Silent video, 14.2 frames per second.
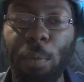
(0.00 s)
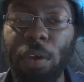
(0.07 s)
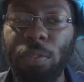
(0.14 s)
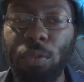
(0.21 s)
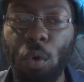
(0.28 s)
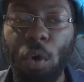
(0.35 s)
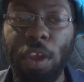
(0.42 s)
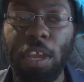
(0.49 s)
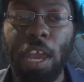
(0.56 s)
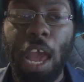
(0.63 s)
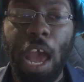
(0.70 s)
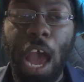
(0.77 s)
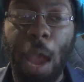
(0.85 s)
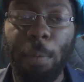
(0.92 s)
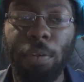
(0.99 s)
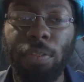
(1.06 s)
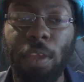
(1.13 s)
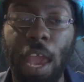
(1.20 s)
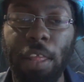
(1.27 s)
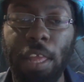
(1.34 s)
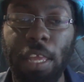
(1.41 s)
Matsuri I'm
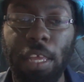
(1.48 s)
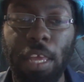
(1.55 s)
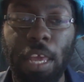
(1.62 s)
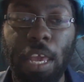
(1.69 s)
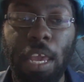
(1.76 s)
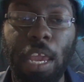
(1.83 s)
attending,